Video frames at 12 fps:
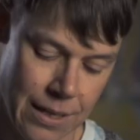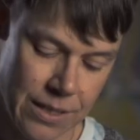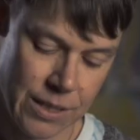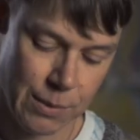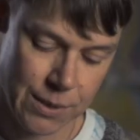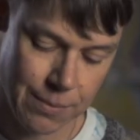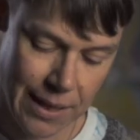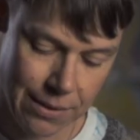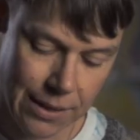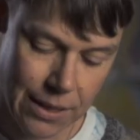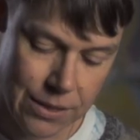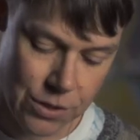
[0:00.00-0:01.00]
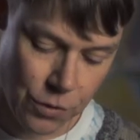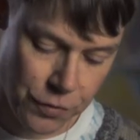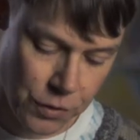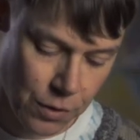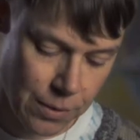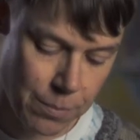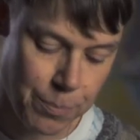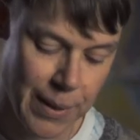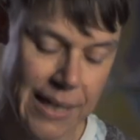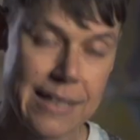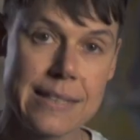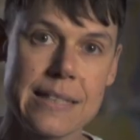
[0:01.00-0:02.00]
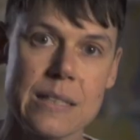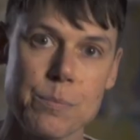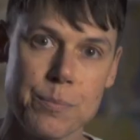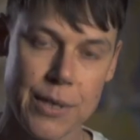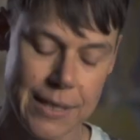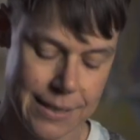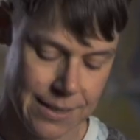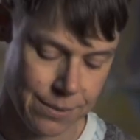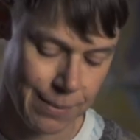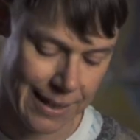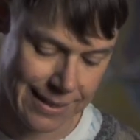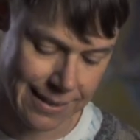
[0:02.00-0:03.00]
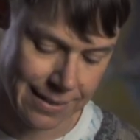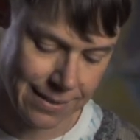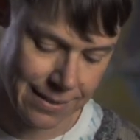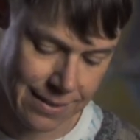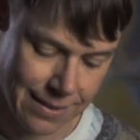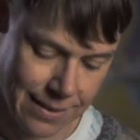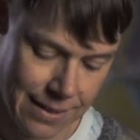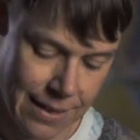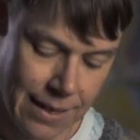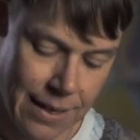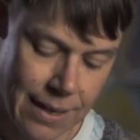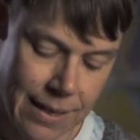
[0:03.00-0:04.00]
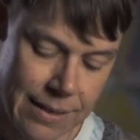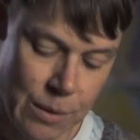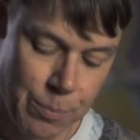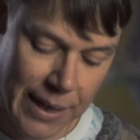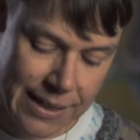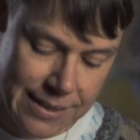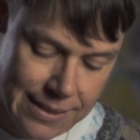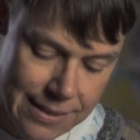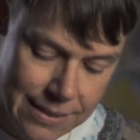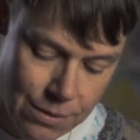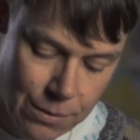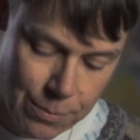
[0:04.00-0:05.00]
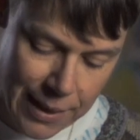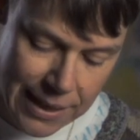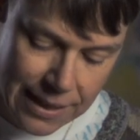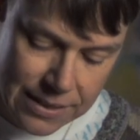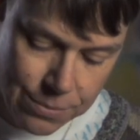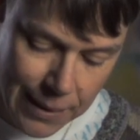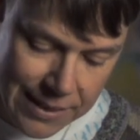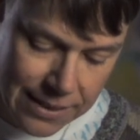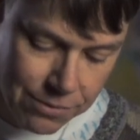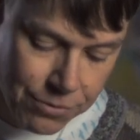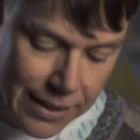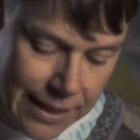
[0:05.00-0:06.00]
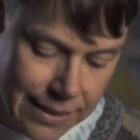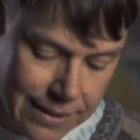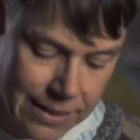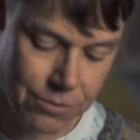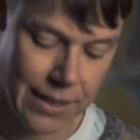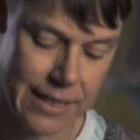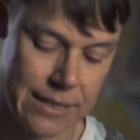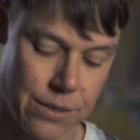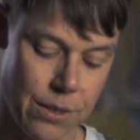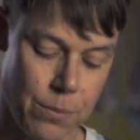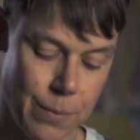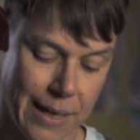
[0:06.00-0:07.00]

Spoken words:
She was wearing her soft cotton Pegasus print sweater. The Pegasus on Bella's sweater reared and raised her